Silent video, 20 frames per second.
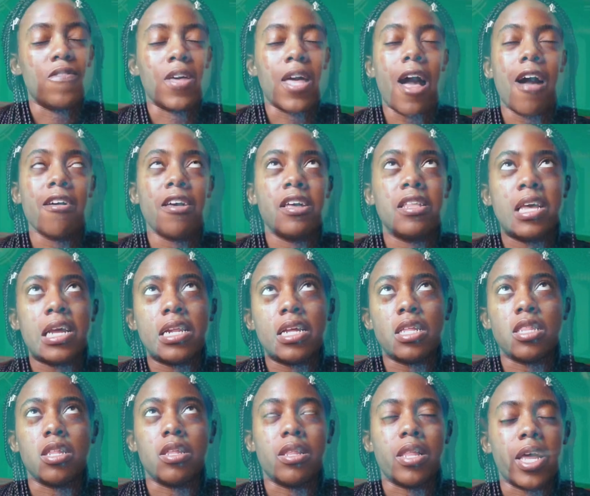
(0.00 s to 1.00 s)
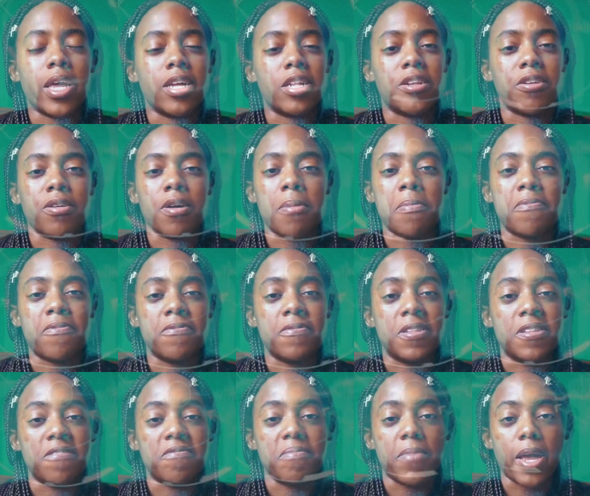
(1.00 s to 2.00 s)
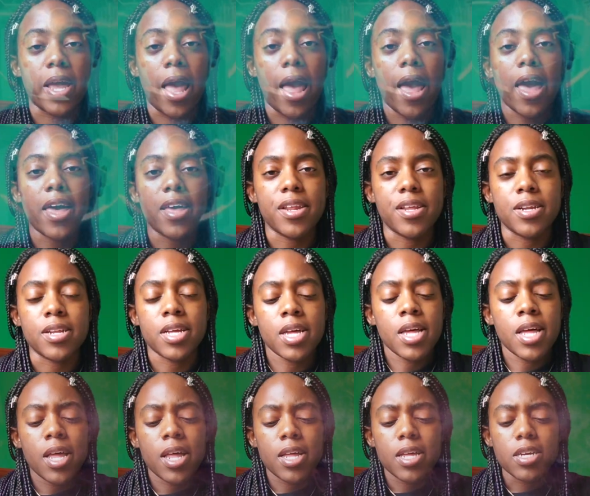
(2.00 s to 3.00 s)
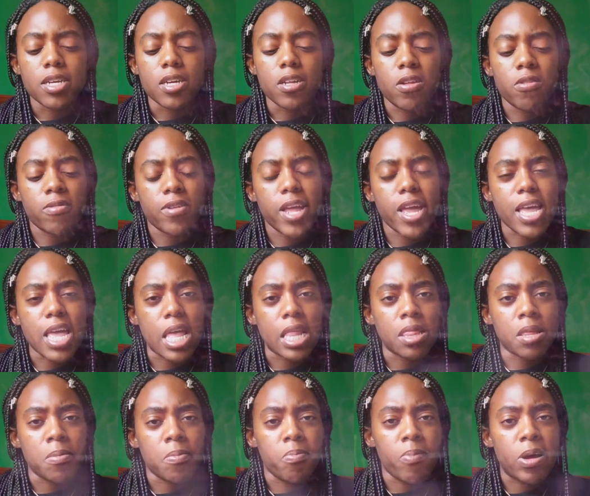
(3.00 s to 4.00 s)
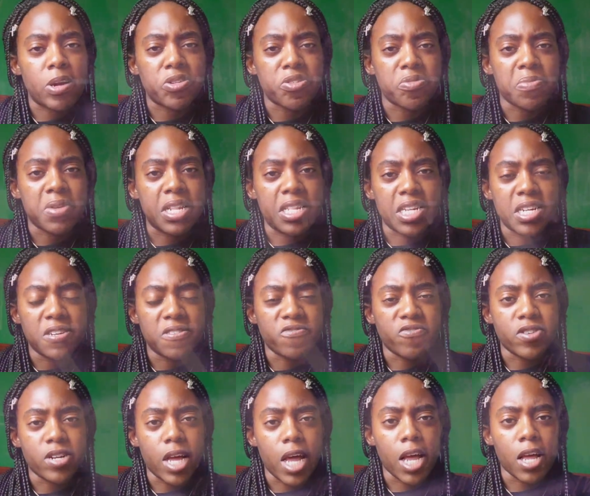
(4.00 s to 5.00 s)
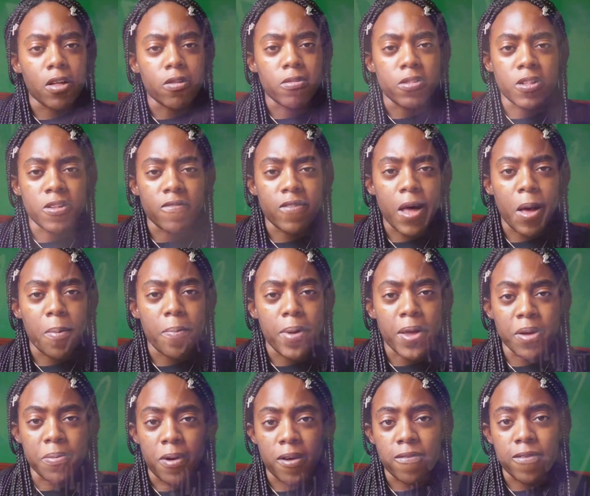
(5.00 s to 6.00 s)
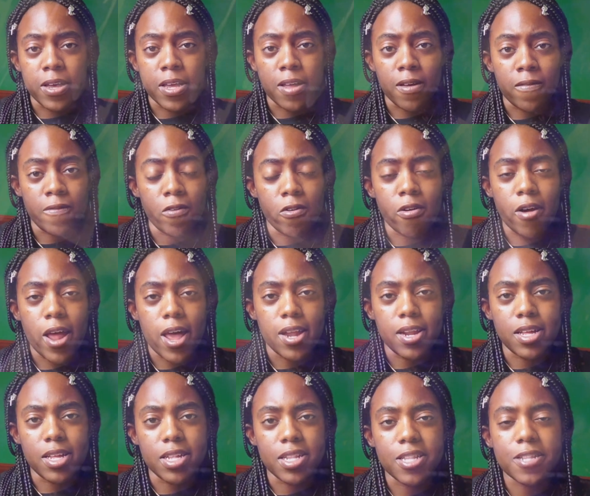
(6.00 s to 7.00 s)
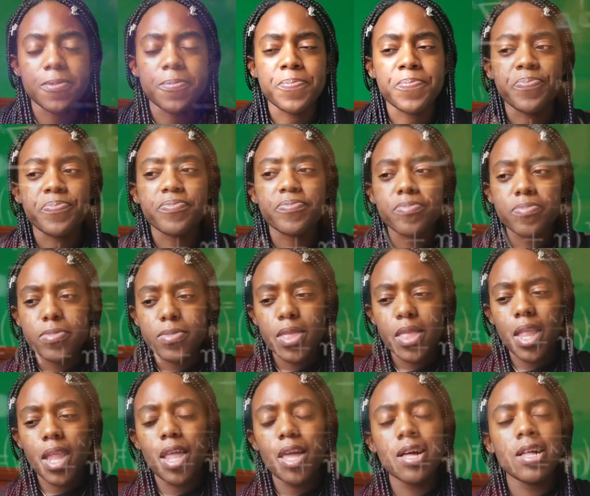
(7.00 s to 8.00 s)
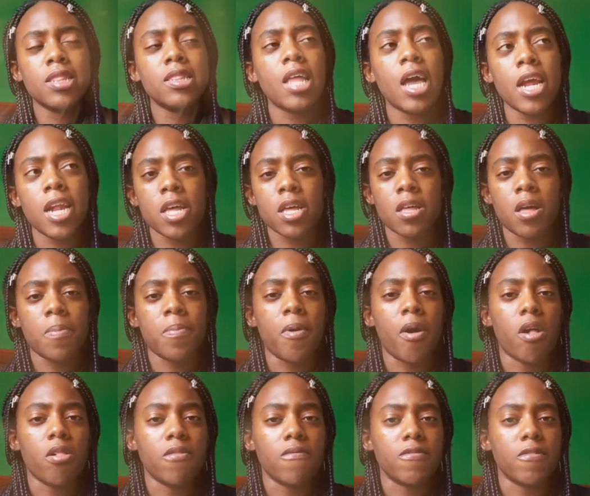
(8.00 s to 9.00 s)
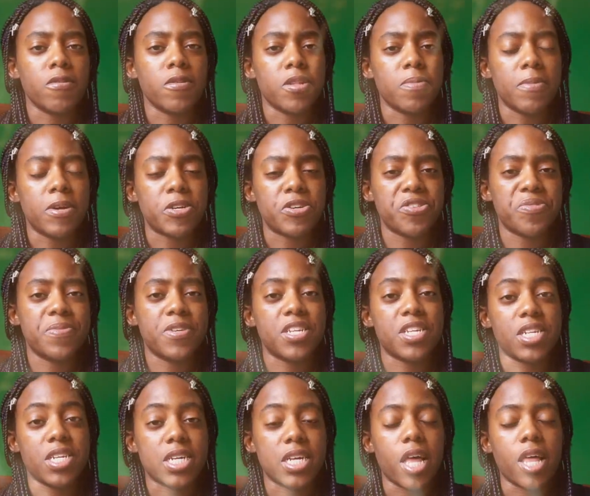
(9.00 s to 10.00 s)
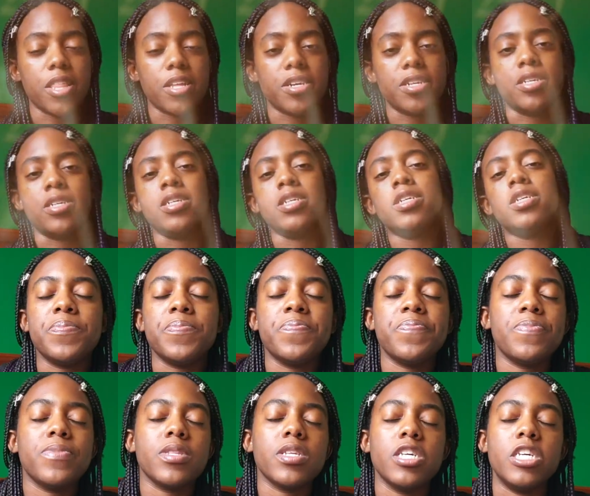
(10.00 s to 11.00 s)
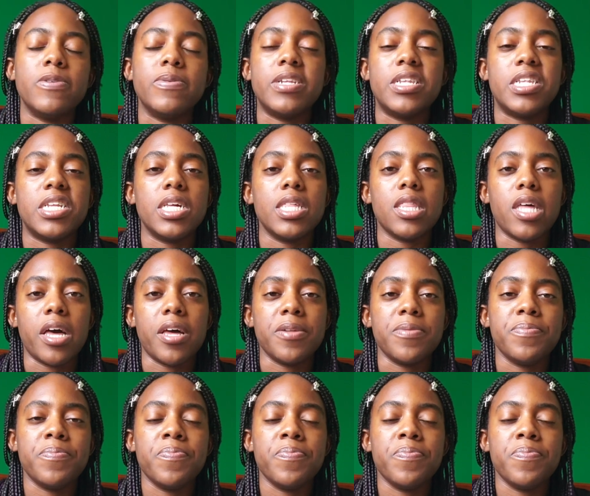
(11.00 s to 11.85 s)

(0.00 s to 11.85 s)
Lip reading: Calculating the like circumference of my head and, you know, taking the measurements in different angles of how big my fucking forehead is, lining up all of those measurements together, you would see that